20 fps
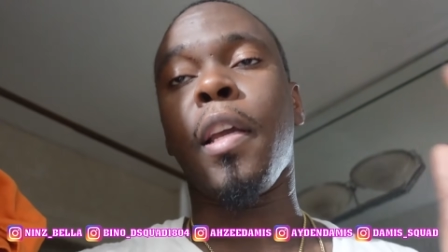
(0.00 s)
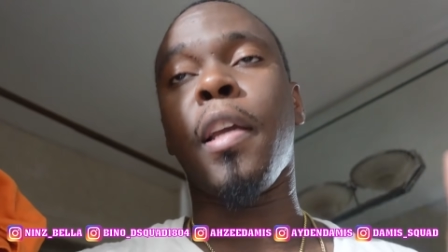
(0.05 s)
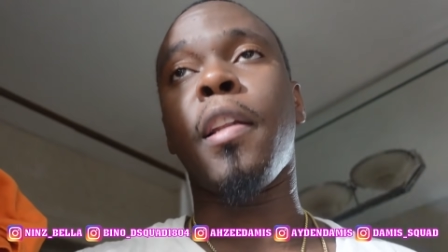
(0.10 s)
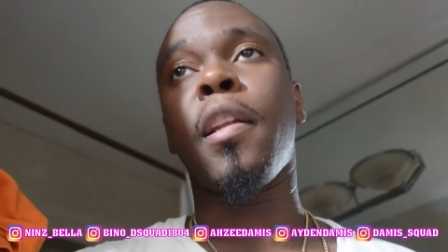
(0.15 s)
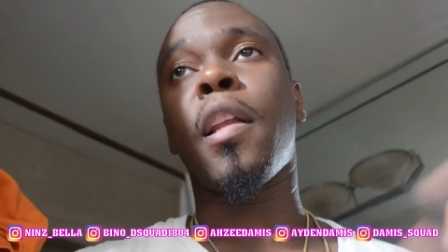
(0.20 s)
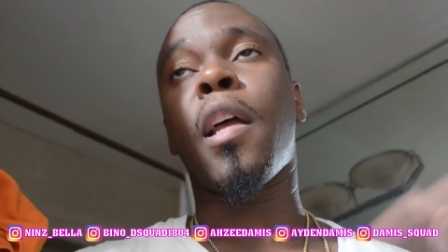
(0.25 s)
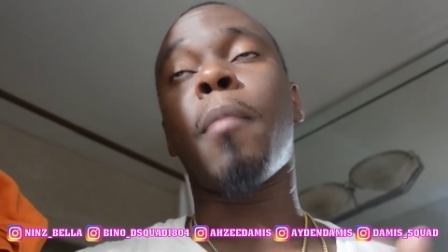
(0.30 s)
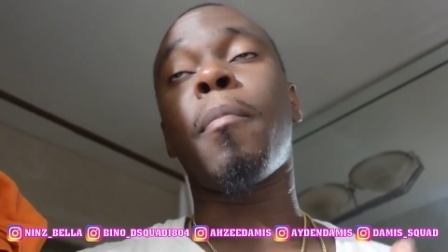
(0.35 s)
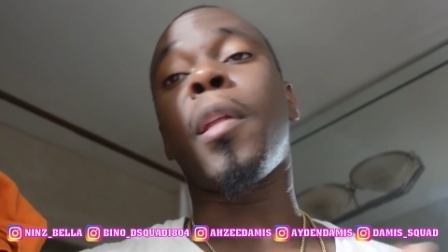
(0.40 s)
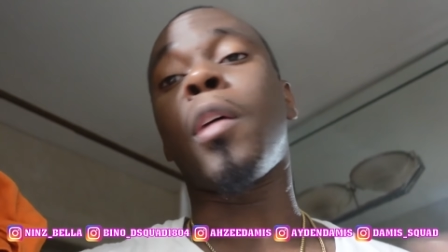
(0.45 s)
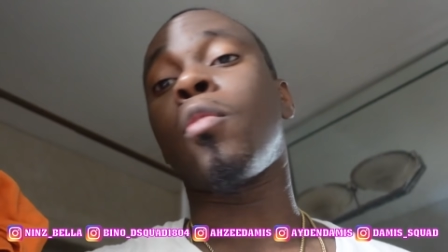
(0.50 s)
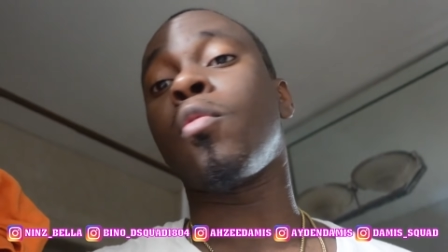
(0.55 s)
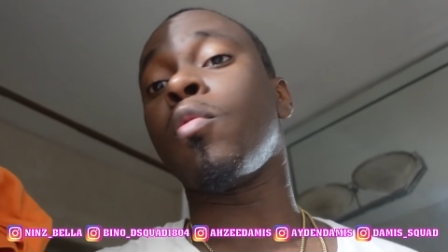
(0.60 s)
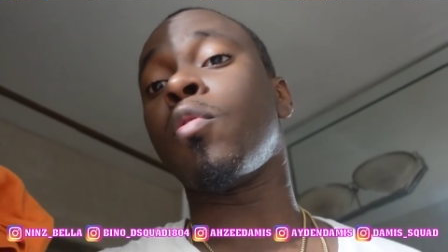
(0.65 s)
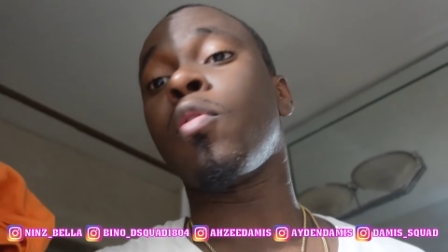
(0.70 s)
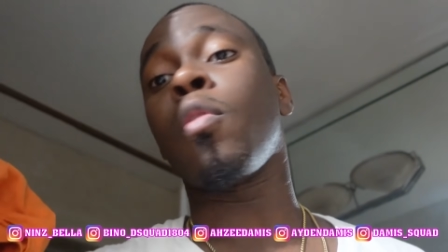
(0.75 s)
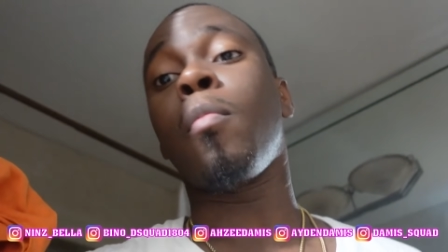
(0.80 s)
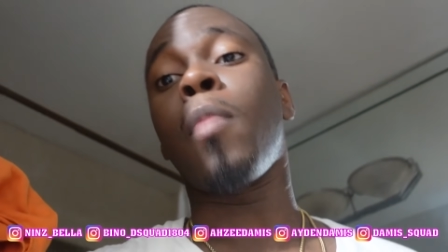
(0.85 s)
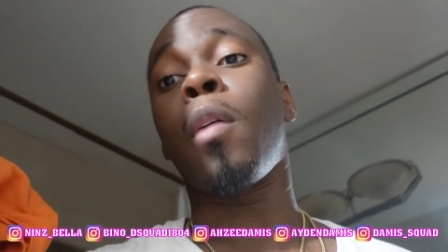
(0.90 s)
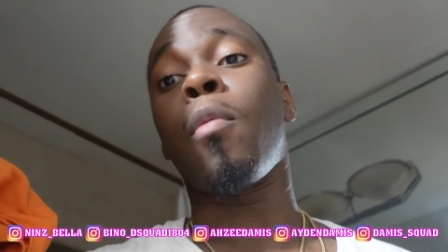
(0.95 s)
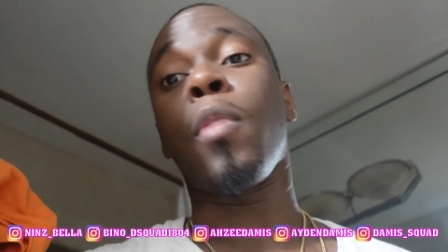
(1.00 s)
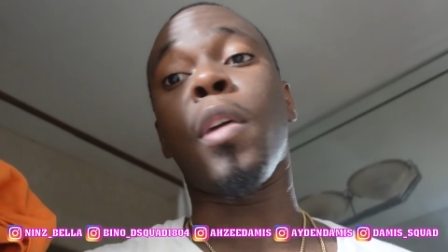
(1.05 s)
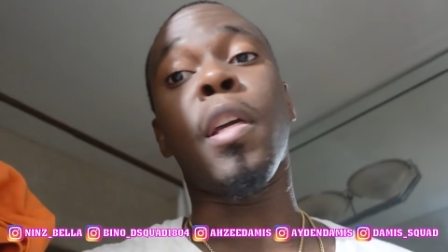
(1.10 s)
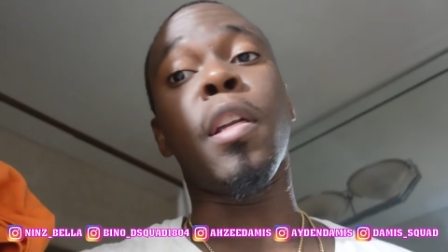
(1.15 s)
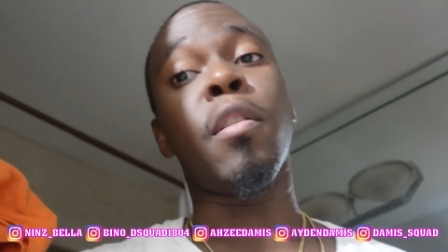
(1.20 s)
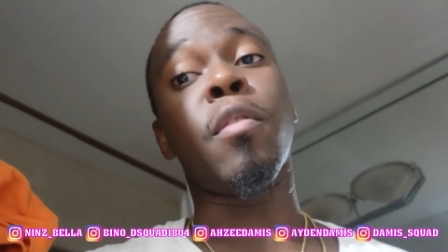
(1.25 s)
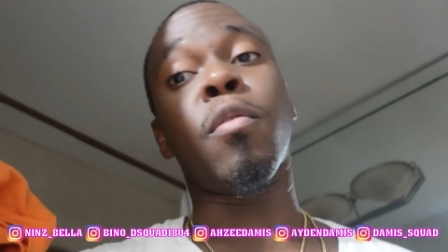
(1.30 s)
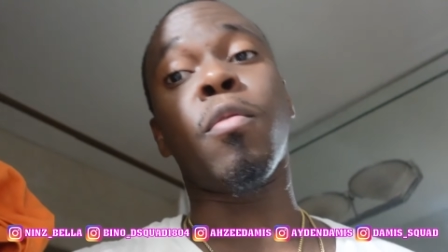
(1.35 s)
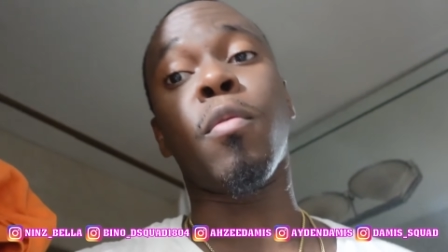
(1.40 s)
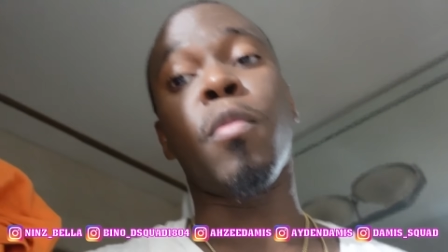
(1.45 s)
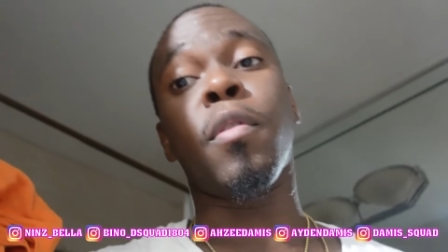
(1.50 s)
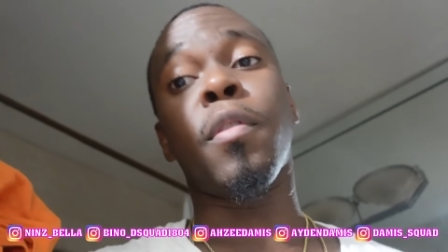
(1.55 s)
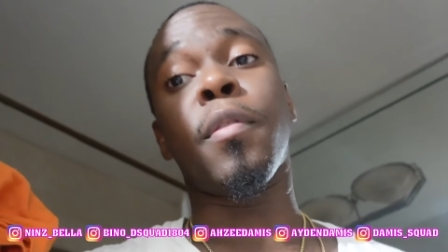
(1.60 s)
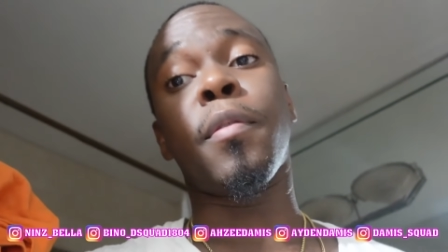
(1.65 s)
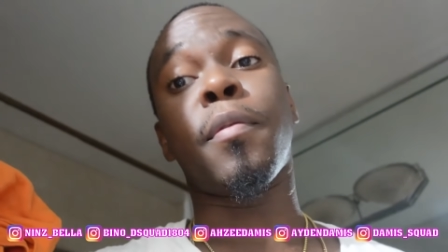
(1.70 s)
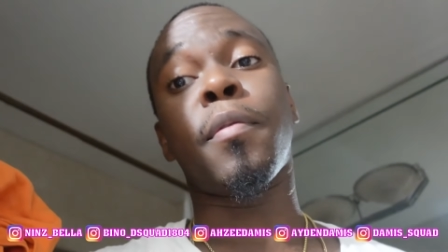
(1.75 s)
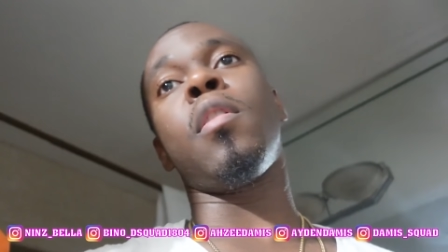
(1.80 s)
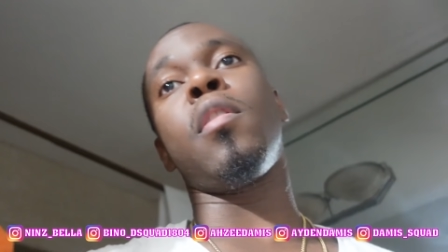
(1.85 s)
Aiden, I'm not too sure about what Aiden doing.